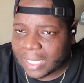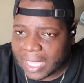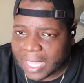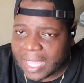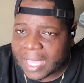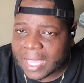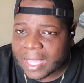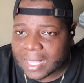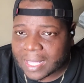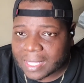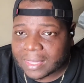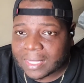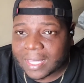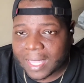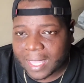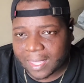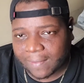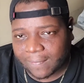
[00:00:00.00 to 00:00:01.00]
Yeah, I
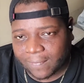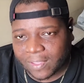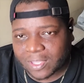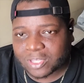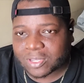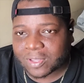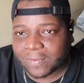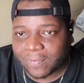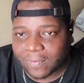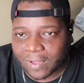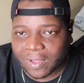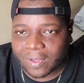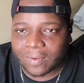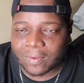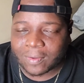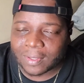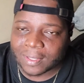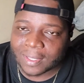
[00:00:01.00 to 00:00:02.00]
think I can fix your
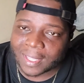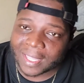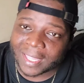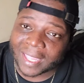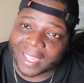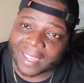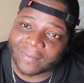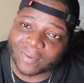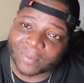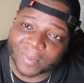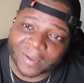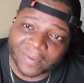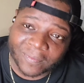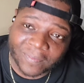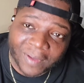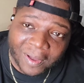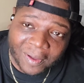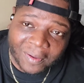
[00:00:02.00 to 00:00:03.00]
phone. Gave her my
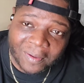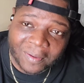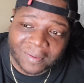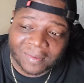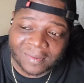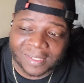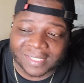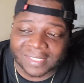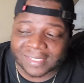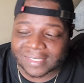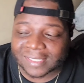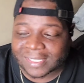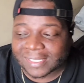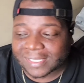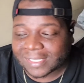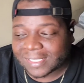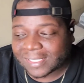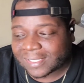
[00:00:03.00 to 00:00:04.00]

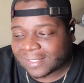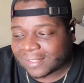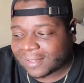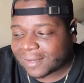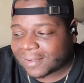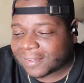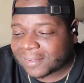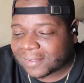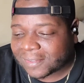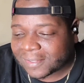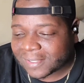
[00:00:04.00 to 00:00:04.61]
phone, you know,